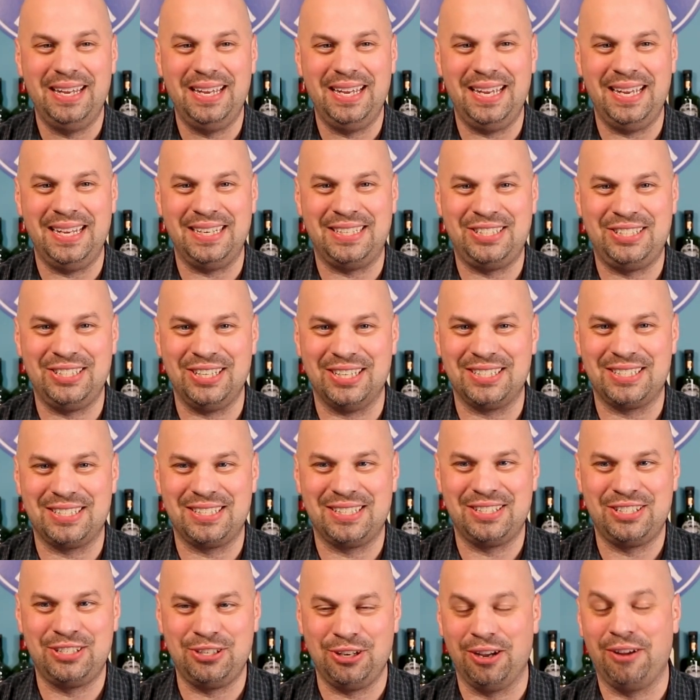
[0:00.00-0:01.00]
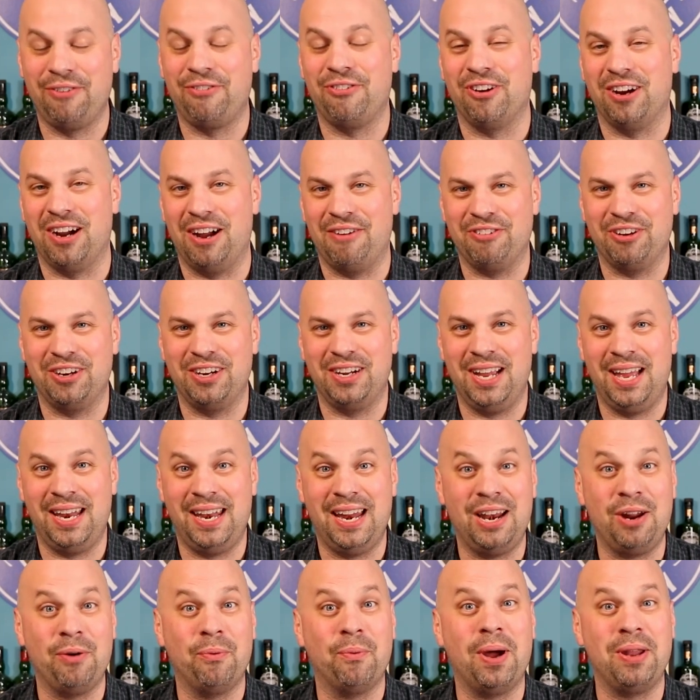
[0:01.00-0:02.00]
It just took forever. And
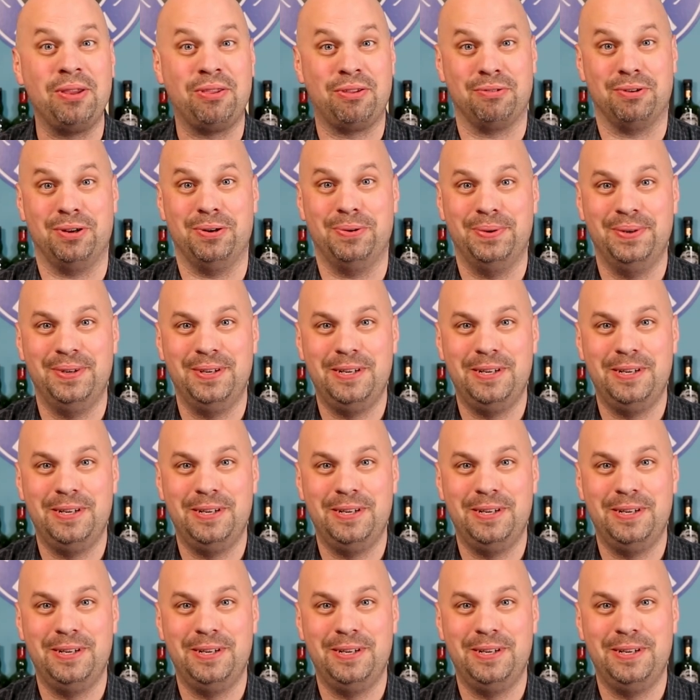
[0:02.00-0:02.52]
then it went through,